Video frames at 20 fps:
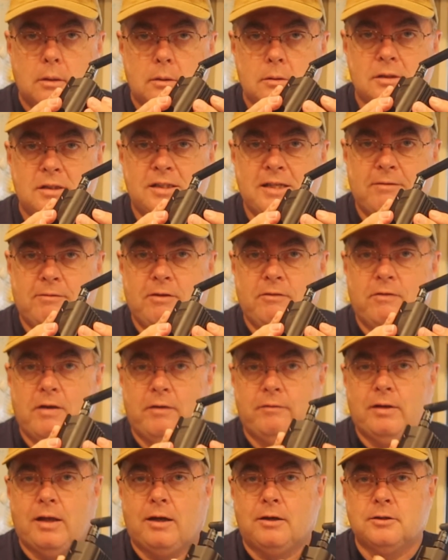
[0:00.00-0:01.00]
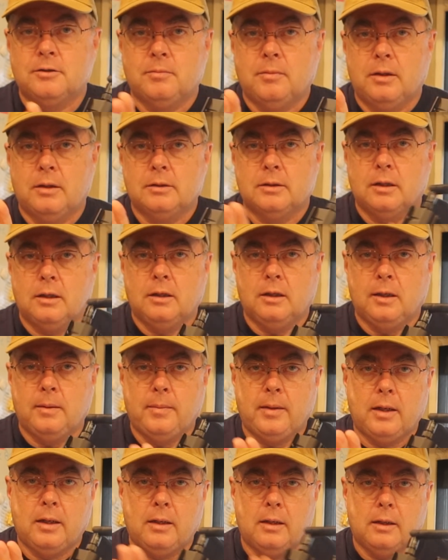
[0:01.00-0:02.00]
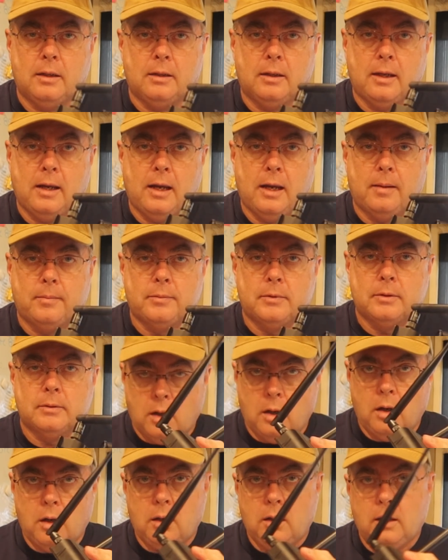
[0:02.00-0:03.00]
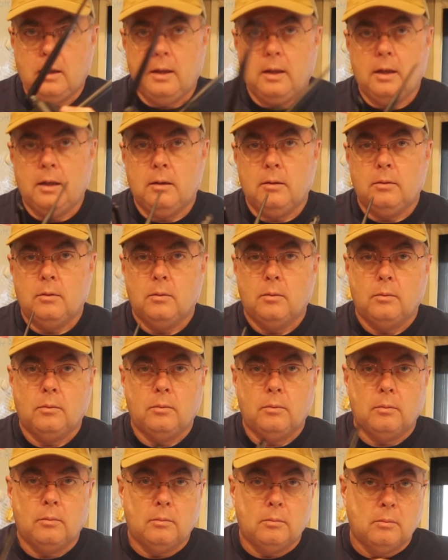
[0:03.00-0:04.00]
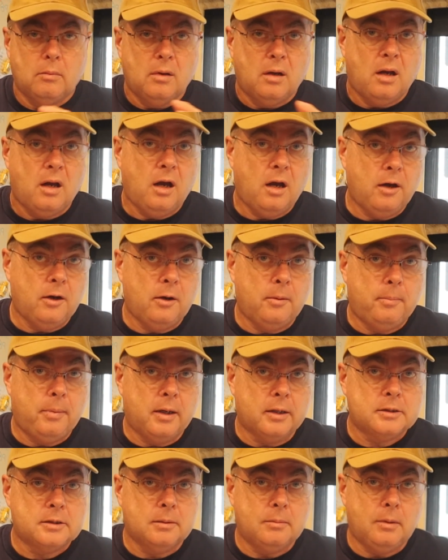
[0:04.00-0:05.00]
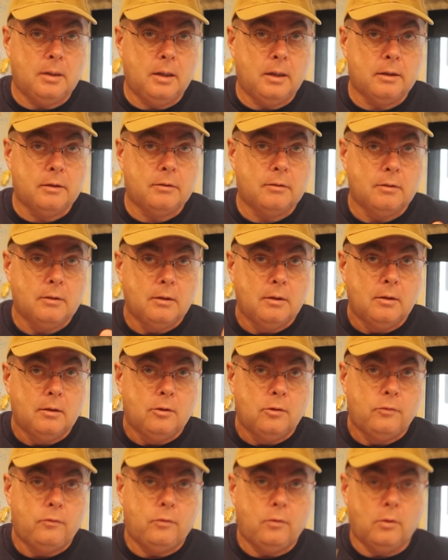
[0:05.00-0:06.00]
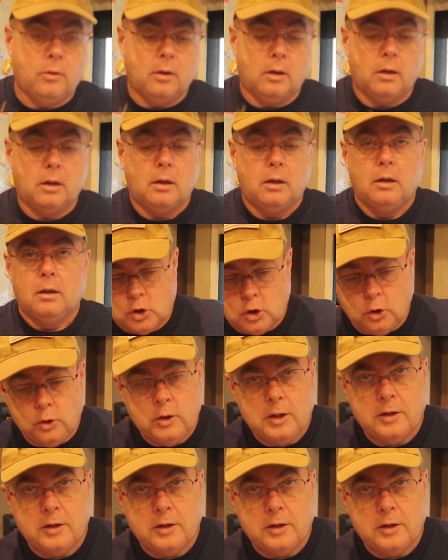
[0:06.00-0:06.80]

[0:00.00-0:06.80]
$75 a month, unlimited, uncapped. All in, $100 a month for 2